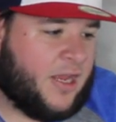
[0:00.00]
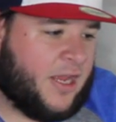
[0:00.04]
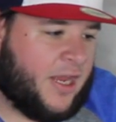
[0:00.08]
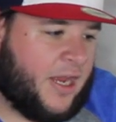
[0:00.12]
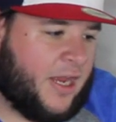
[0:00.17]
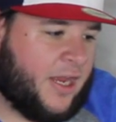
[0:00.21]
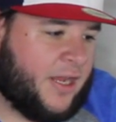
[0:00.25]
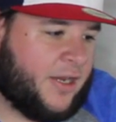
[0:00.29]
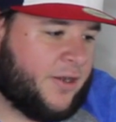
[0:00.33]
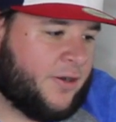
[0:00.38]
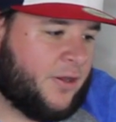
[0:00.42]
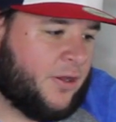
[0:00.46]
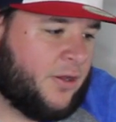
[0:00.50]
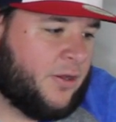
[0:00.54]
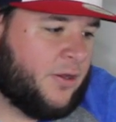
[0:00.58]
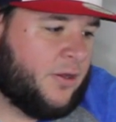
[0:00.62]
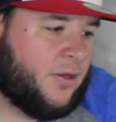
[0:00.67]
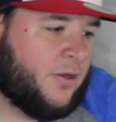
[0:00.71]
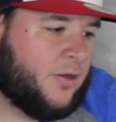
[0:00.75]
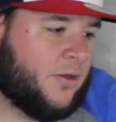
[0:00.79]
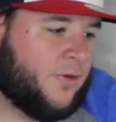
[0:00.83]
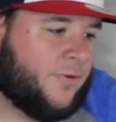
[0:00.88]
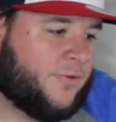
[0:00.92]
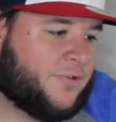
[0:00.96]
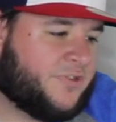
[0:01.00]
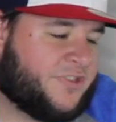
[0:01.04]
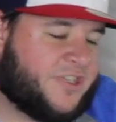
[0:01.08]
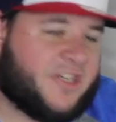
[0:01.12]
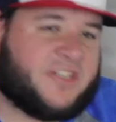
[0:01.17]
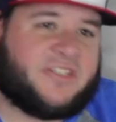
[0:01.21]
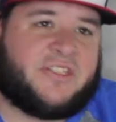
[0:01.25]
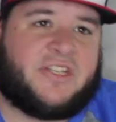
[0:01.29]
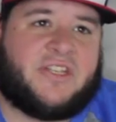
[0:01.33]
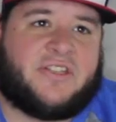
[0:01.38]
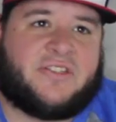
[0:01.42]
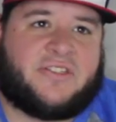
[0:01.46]
In
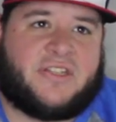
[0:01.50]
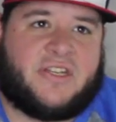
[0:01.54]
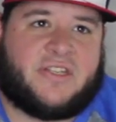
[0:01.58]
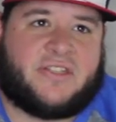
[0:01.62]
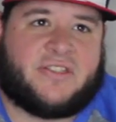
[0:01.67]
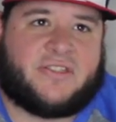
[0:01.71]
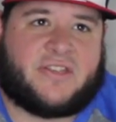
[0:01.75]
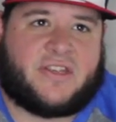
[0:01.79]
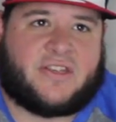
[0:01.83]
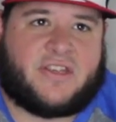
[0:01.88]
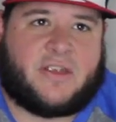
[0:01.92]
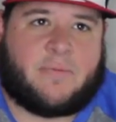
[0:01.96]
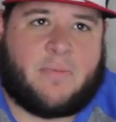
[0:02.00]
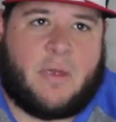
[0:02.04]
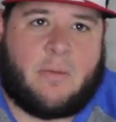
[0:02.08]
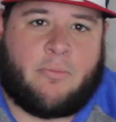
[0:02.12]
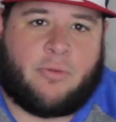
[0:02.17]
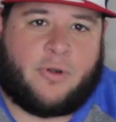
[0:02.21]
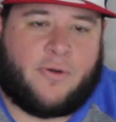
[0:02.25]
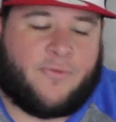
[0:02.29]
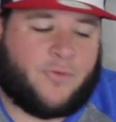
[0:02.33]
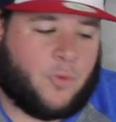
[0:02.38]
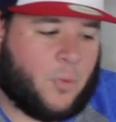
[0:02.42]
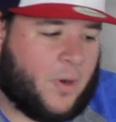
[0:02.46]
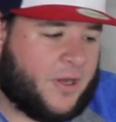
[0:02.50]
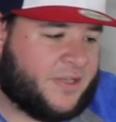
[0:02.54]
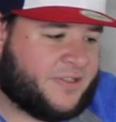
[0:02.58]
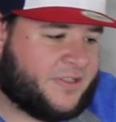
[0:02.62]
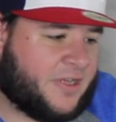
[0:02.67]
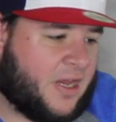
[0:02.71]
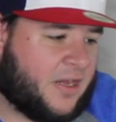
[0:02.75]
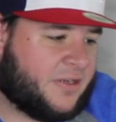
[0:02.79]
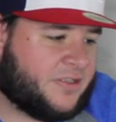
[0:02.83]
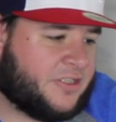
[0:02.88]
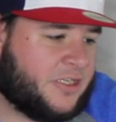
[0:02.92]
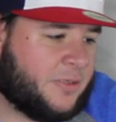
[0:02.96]
16 seasons as a member of the White
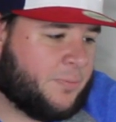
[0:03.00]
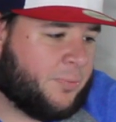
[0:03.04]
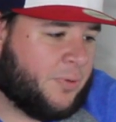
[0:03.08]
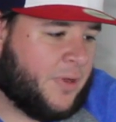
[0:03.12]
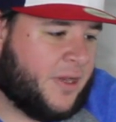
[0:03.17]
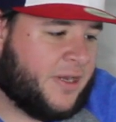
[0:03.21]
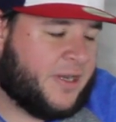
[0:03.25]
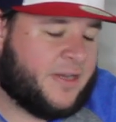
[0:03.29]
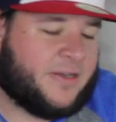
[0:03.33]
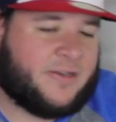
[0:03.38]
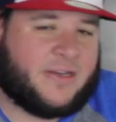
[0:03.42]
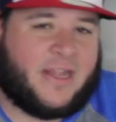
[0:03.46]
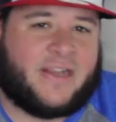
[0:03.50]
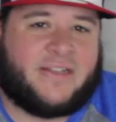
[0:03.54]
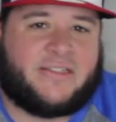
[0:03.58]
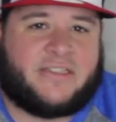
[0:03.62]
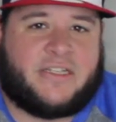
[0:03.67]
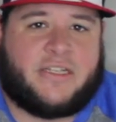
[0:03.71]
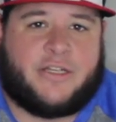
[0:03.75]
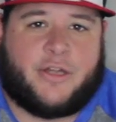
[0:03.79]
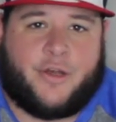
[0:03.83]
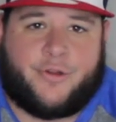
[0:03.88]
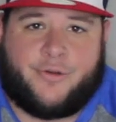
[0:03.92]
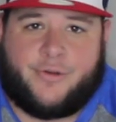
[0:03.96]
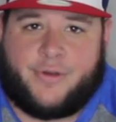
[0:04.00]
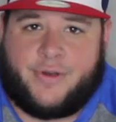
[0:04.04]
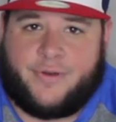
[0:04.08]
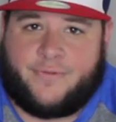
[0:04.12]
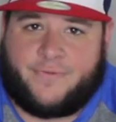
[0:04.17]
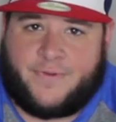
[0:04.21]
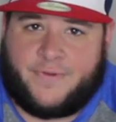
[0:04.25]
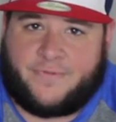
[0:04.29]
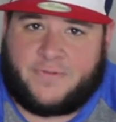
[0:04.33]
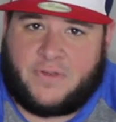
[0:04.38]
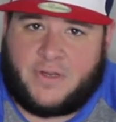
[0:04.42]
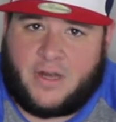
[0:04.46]
Sox, he played in
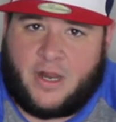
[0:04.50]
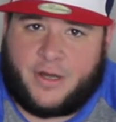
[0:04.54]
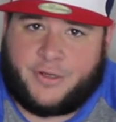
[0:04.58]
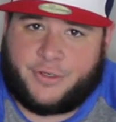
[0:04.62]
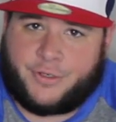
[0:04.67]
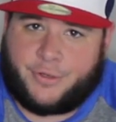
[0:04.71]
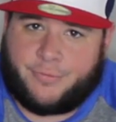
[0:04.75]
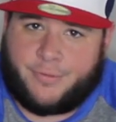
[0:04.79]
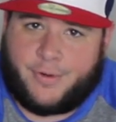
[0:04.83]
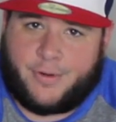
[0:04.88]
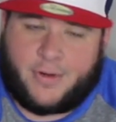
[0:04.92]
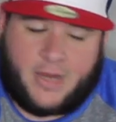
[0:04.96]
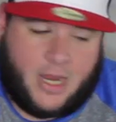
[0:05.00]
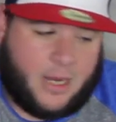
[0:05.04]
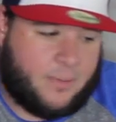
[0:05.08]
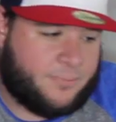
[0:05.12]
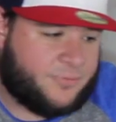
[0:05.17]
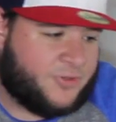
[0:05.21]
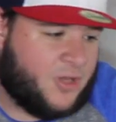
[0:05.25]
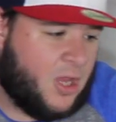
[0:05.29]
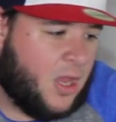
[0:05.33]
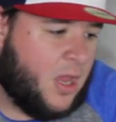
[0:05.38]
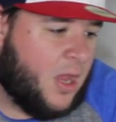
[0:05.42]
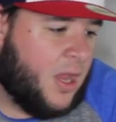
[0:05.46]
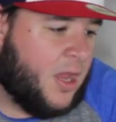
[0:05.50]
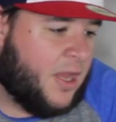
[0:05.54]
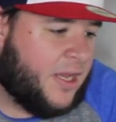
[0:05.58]
1,959 career games.